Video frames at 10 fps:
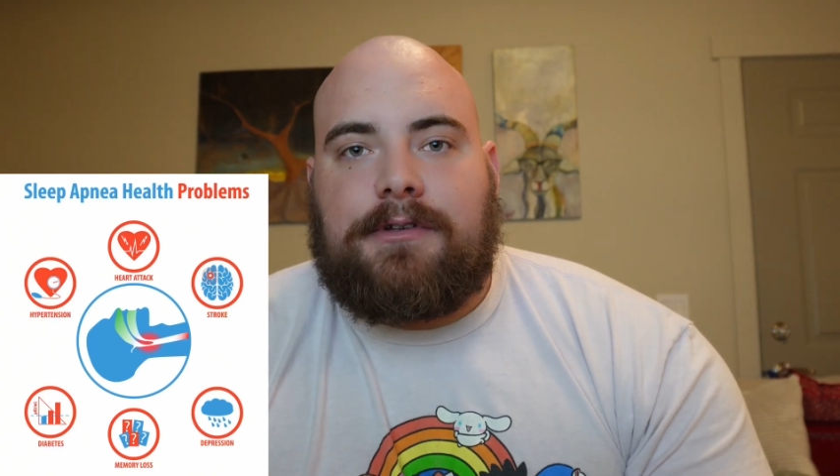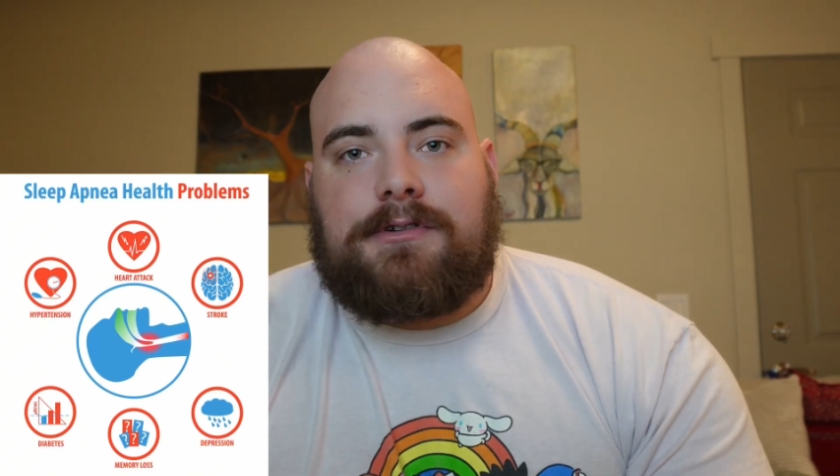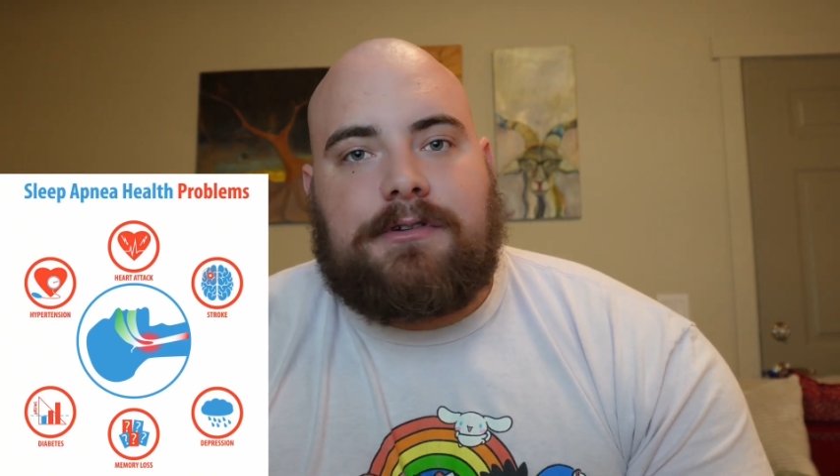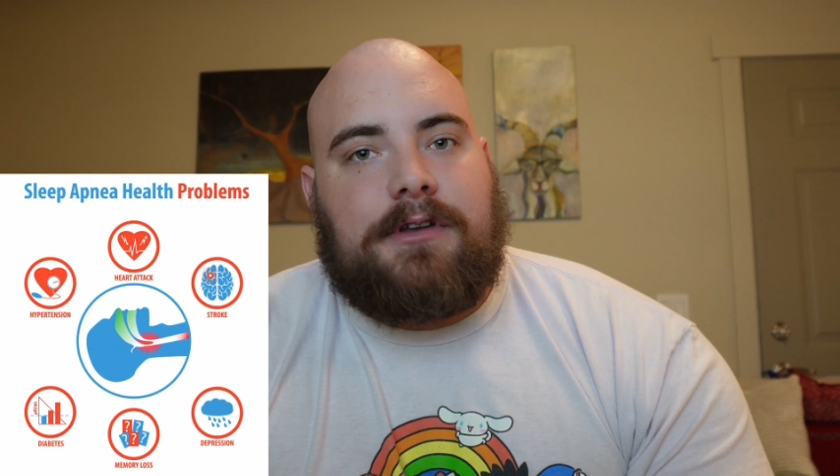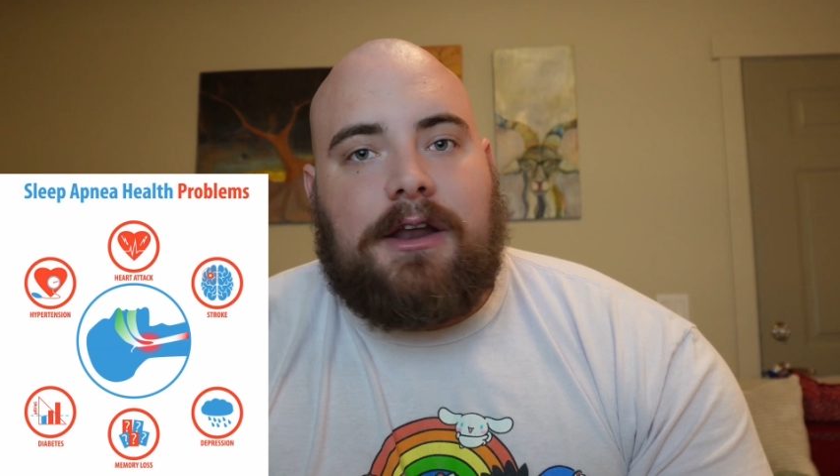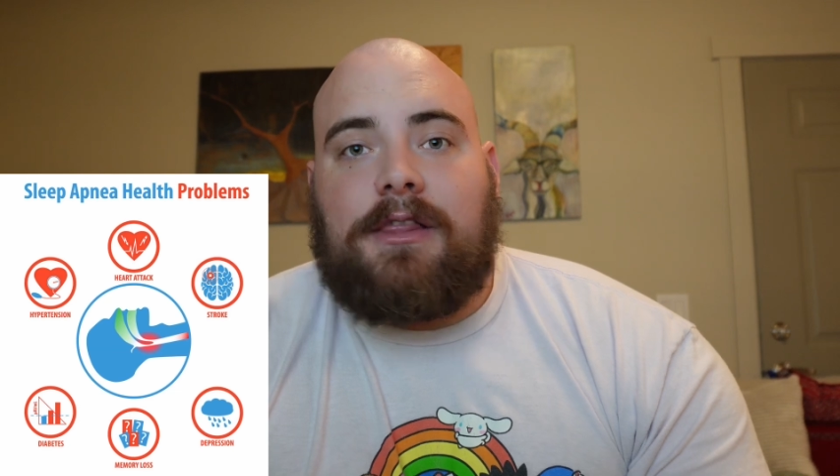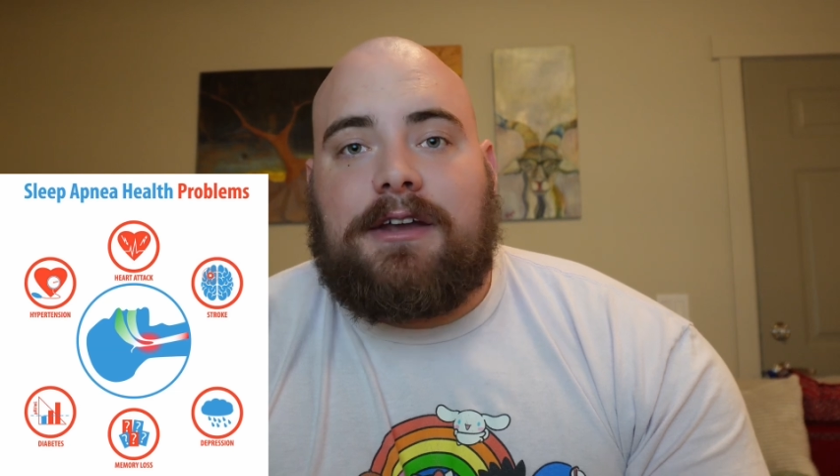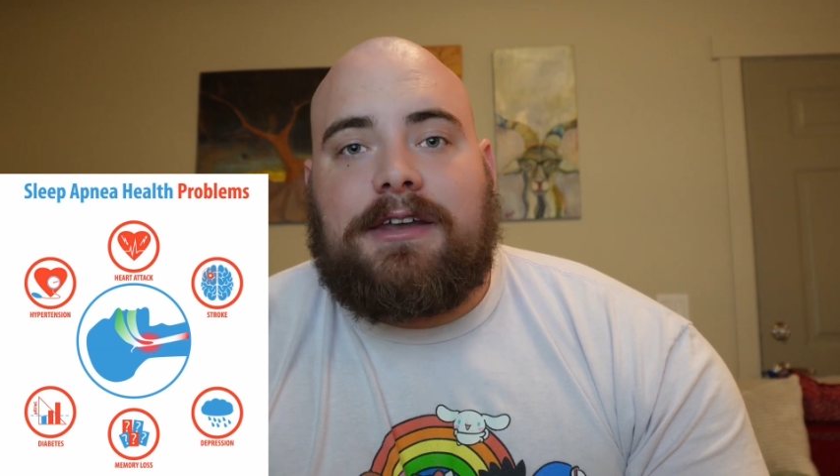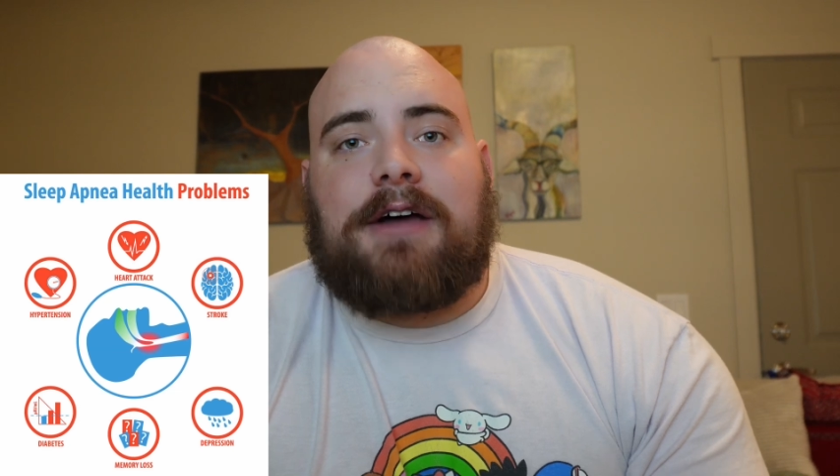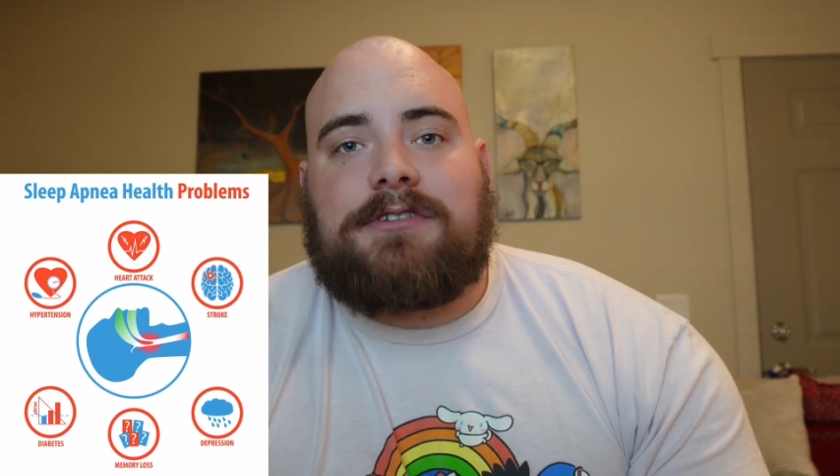There's not a lot
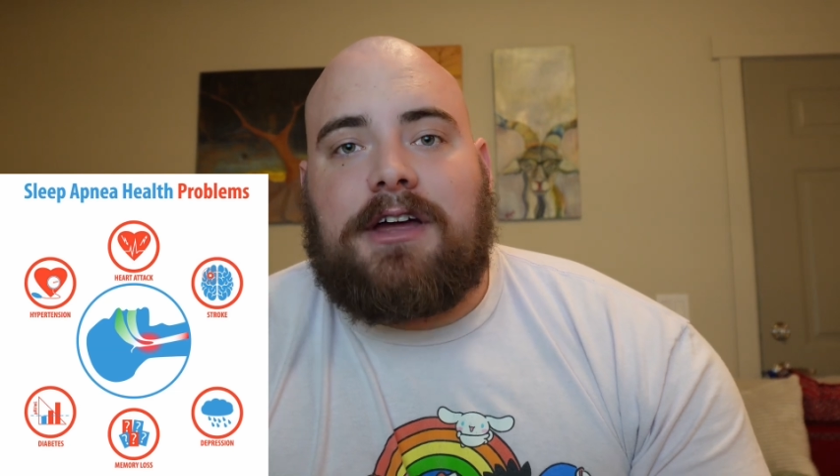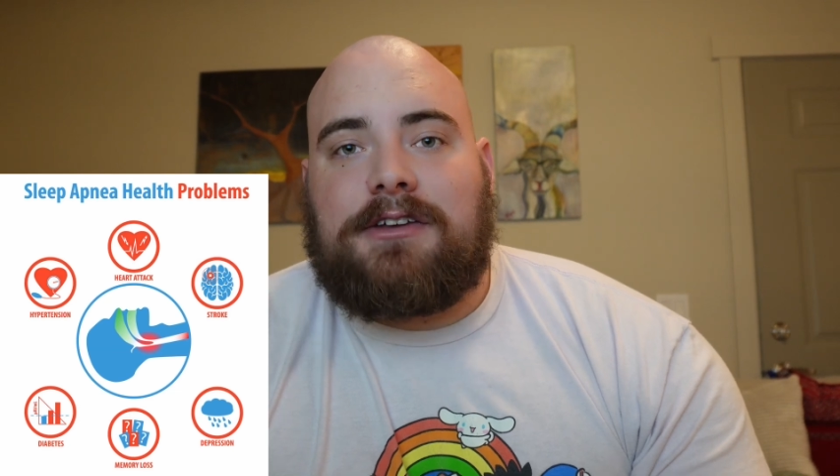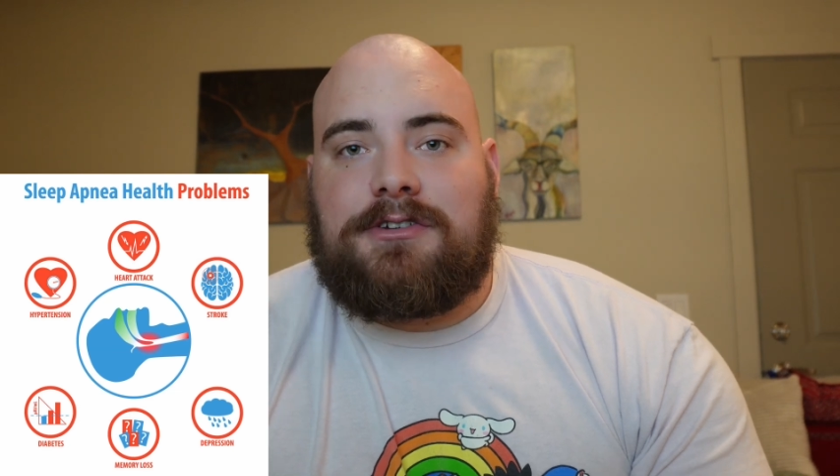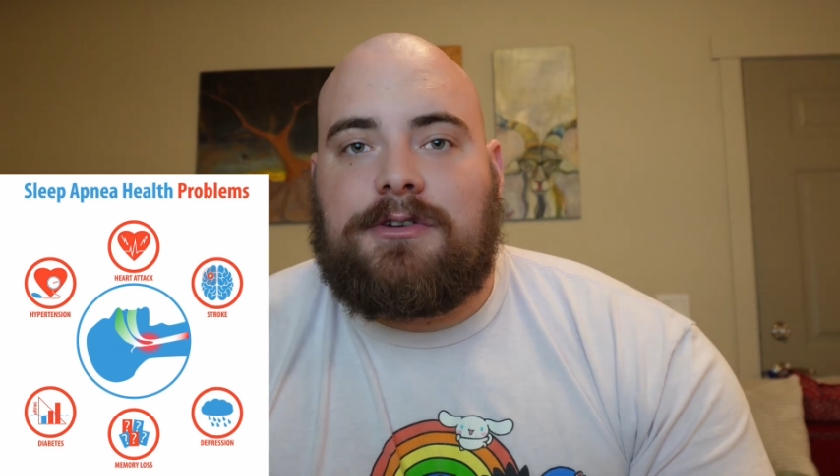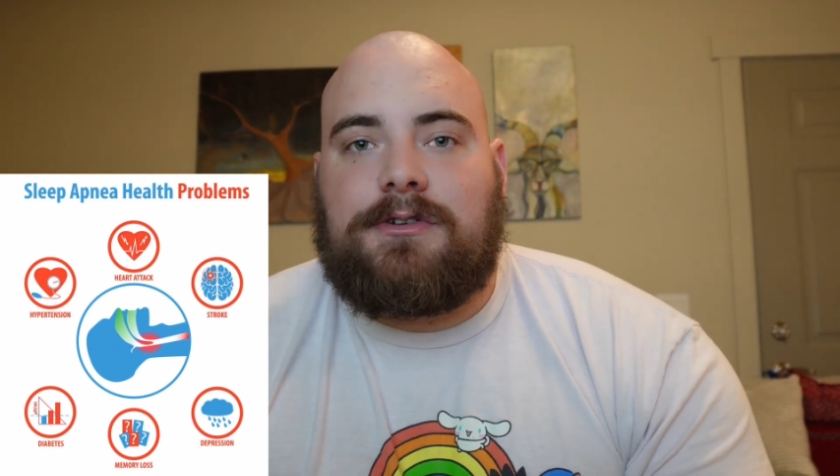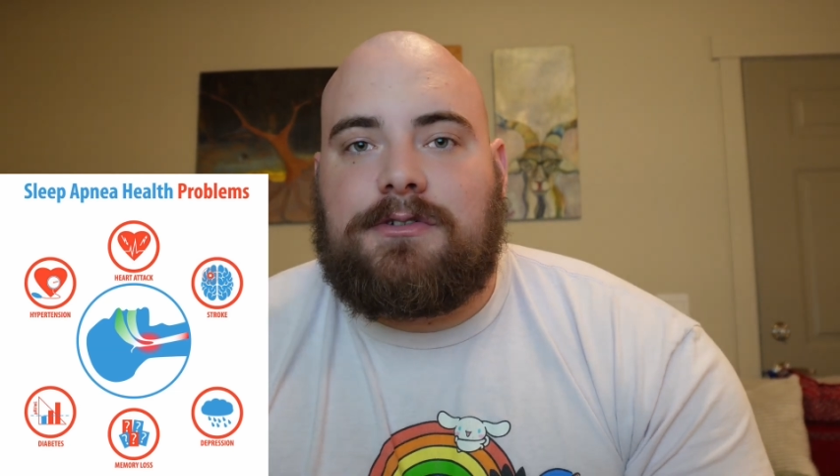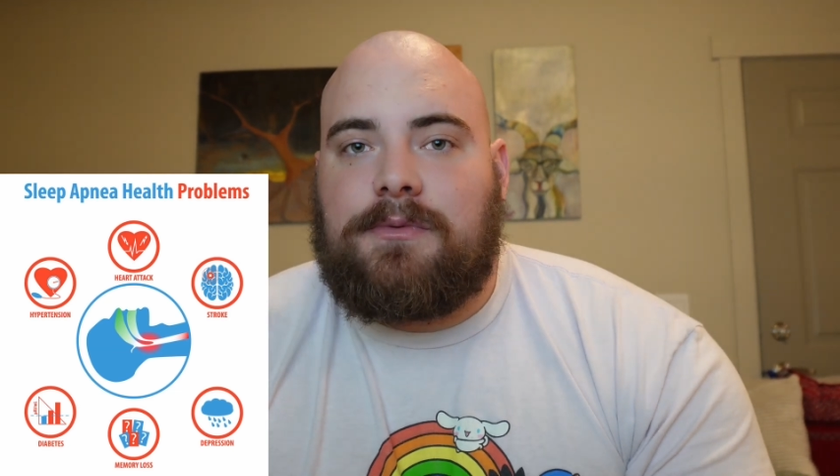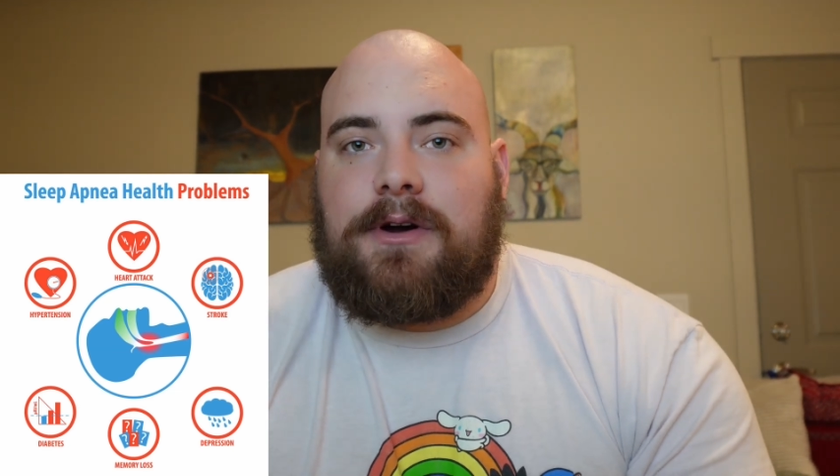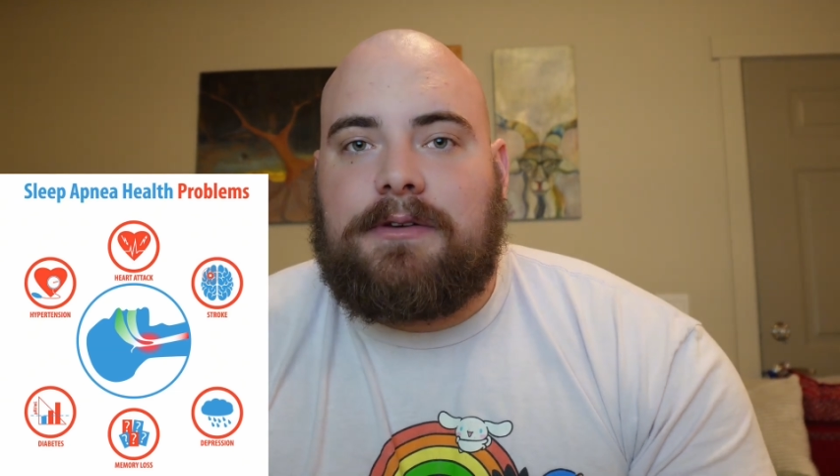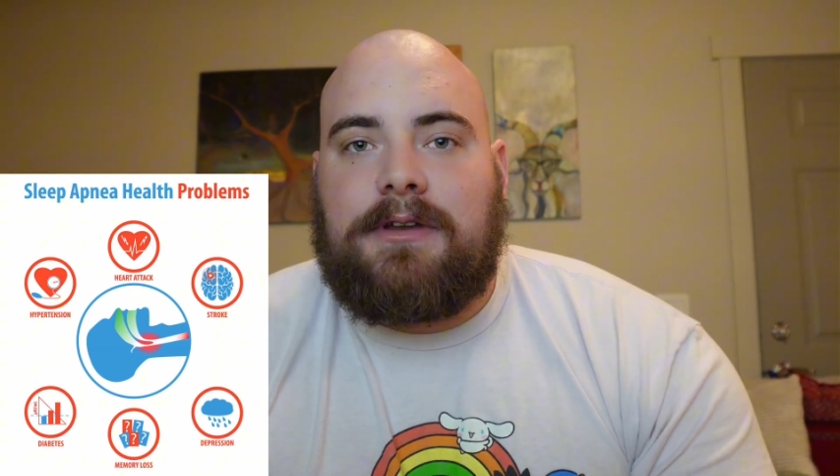of downsides to
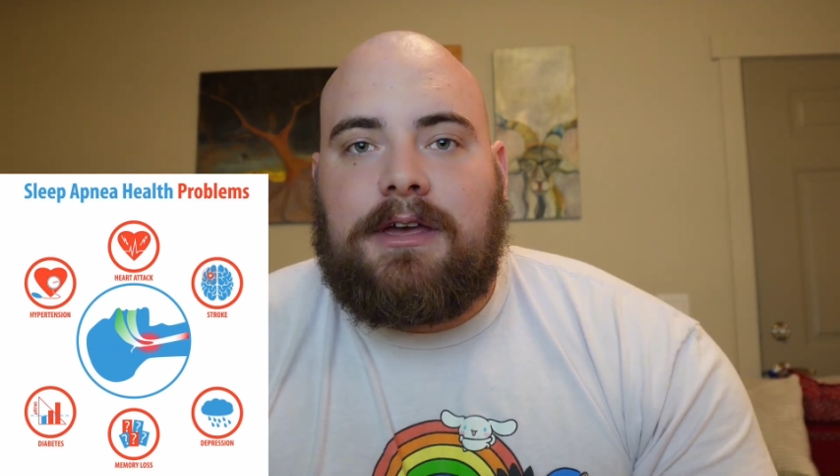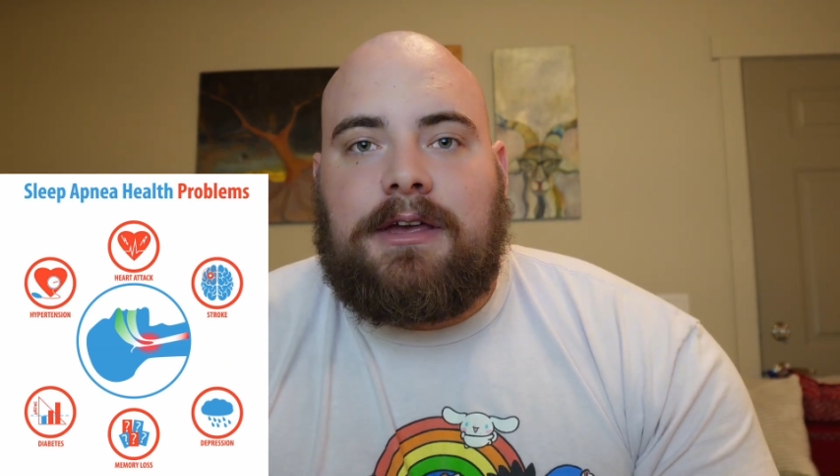using one.